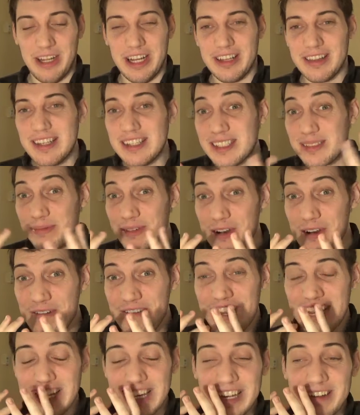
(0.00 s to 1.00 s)
Like this
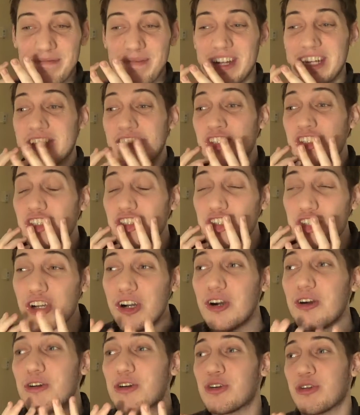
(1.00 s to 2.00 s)
movie can be
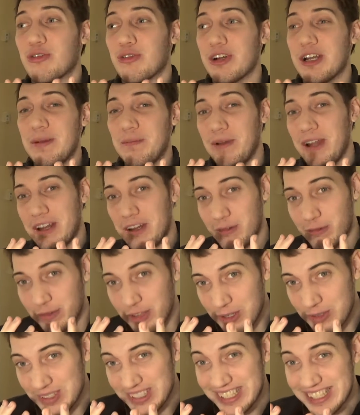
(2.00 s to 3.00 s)
so creepy in a
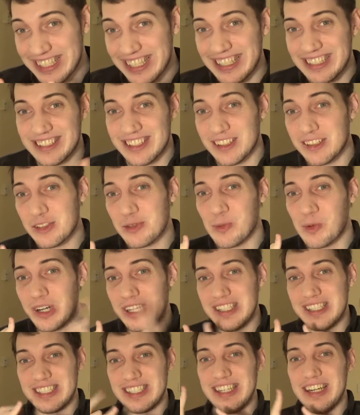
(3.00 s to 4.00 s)
few scenes. There's
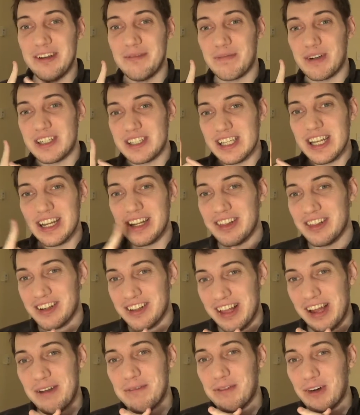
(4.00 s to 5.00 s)
one scene in
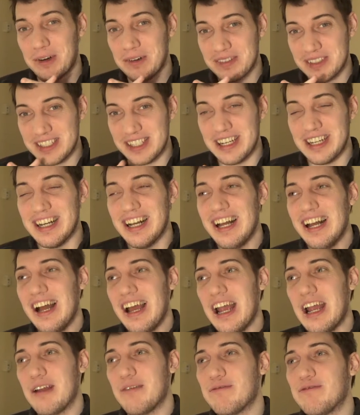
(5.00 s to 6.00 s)
particular that involves a
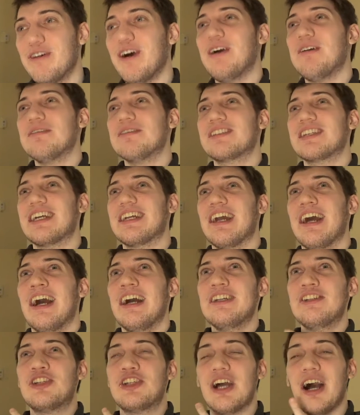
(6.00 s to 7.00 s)
involves like
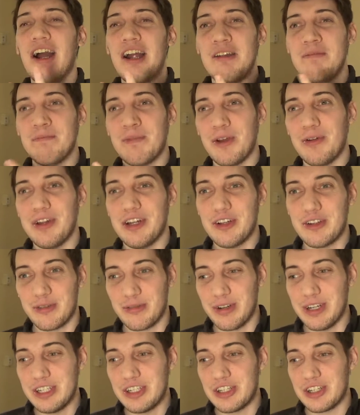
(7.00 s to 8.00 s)
a giant mutant
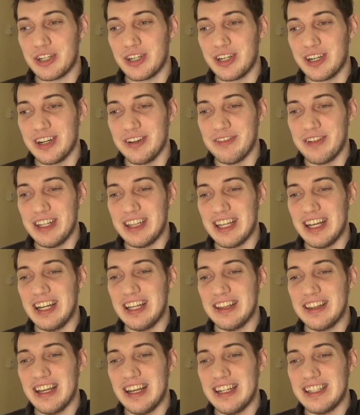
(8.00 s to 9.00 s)
creature with
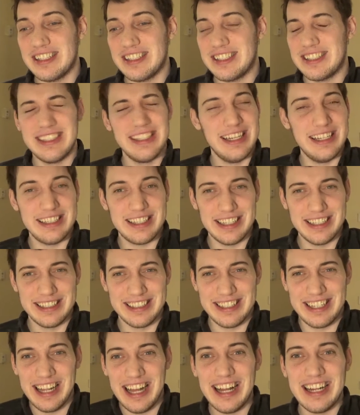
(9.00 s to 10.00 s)
a, that
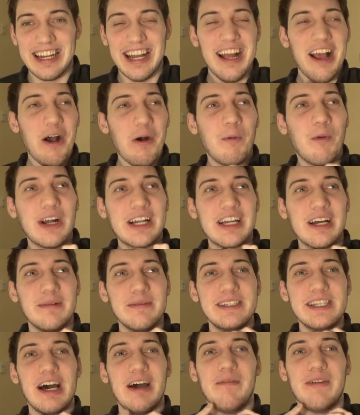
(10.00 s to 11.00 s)
isn't that what
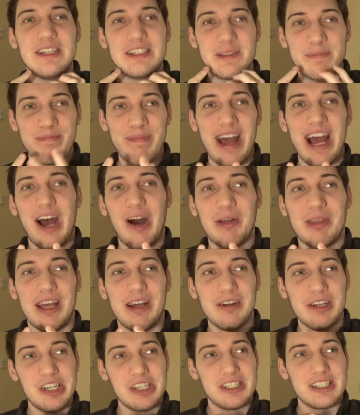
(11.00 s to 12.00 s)
comes out of its mouth.
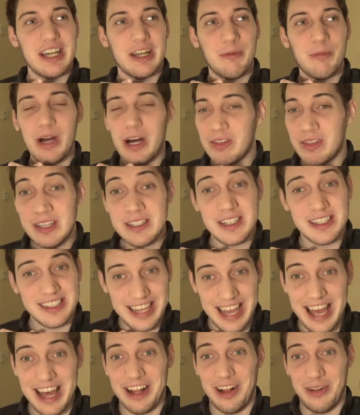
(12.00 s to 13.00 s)
I was just like, wow, this is
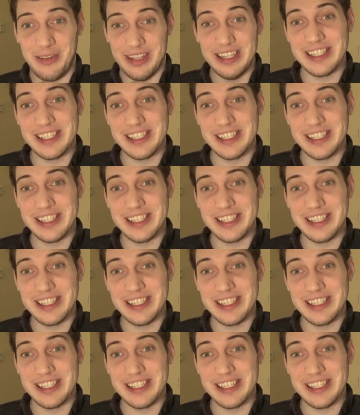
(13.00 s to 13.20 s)
hell.